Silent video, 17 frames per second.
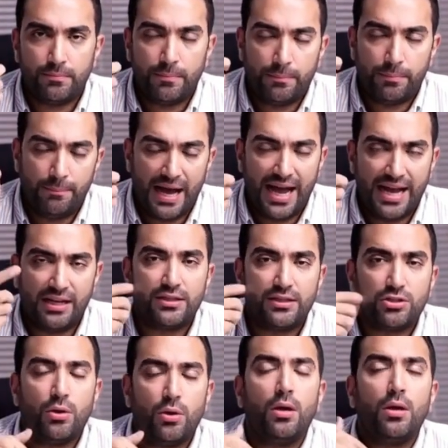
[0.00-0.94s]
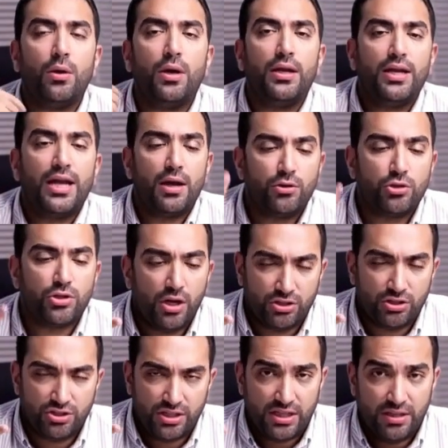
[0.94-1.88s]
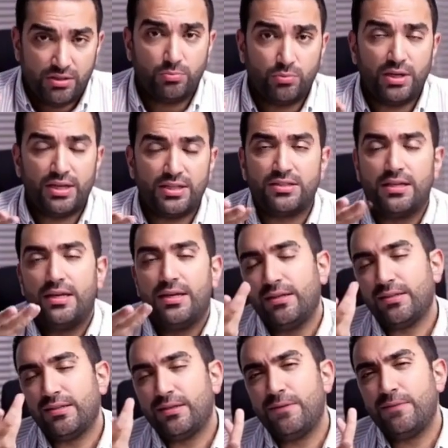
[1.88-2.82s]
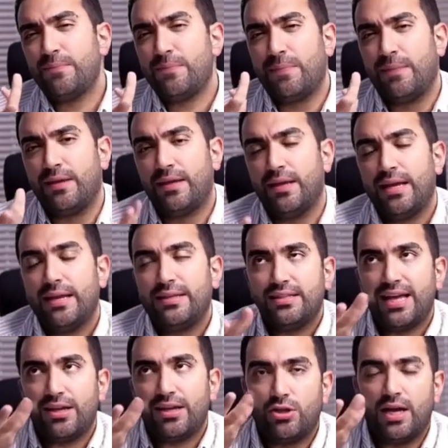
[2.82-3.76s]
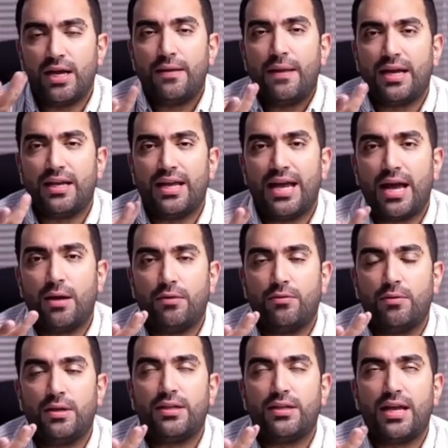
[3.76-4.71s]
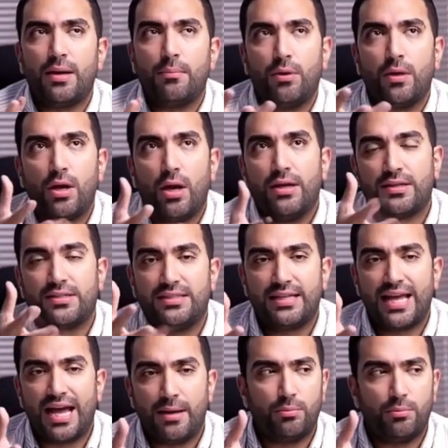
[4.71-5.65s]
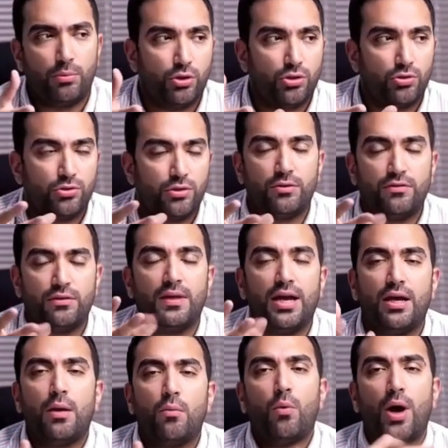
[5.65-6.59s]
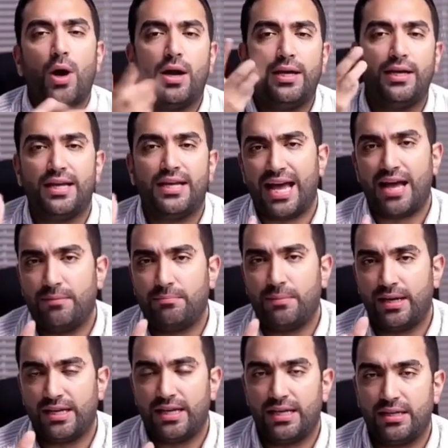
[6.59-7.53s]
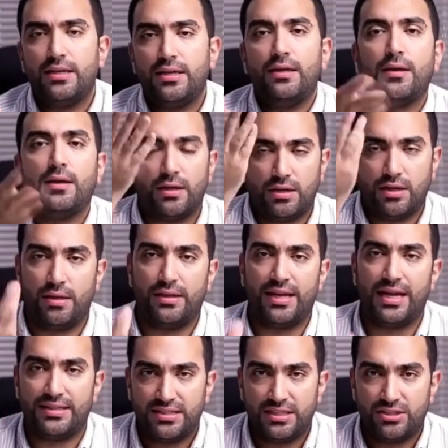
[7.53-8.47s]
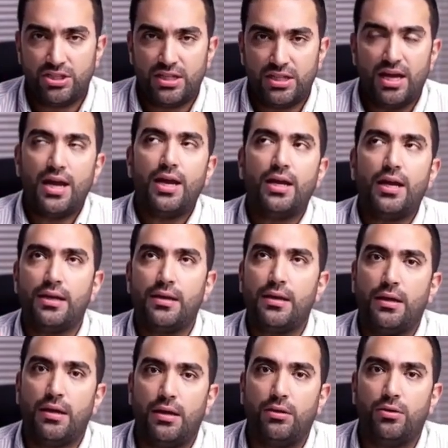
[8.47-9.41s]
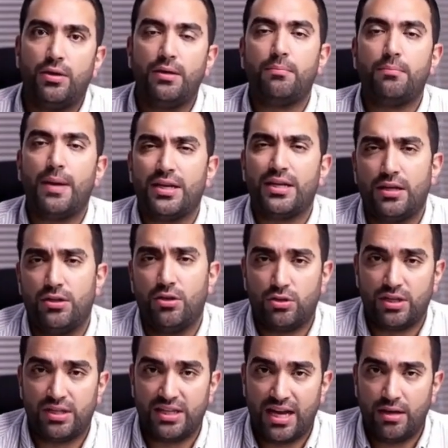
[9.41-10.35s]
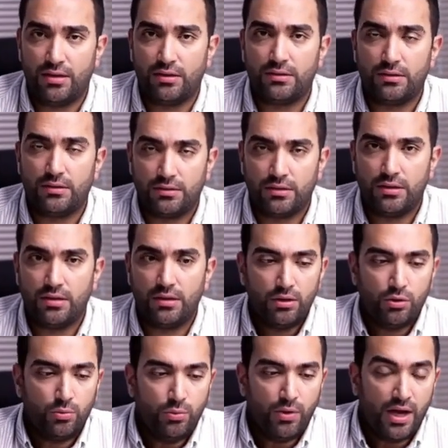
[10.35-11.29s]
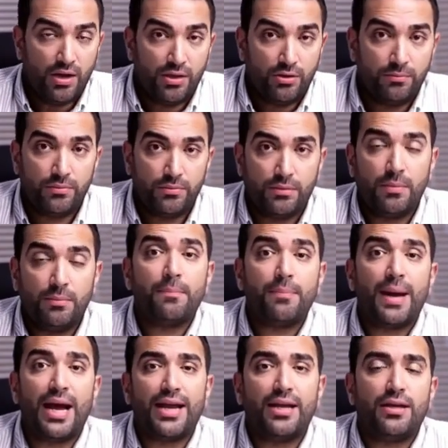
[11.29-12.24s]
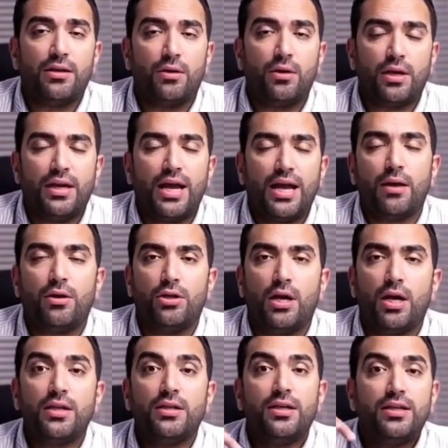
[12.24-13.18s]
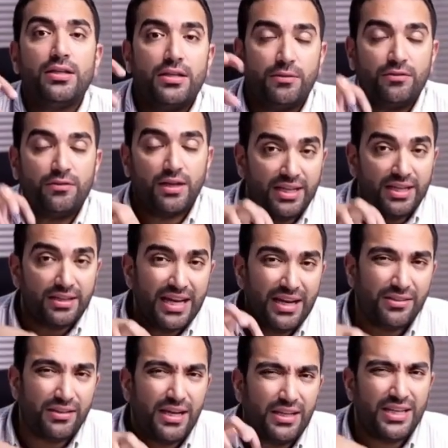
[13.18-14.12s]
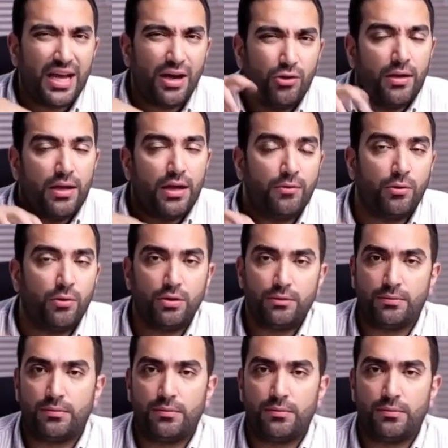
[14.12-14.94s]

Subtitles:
Balance or your account charge, kid. What is this? It's like you have an account, for example, on Snap where you define a wallet and have money in it. Like Digicala, you have money in your account. Well, balance or account charge is defined at the account level,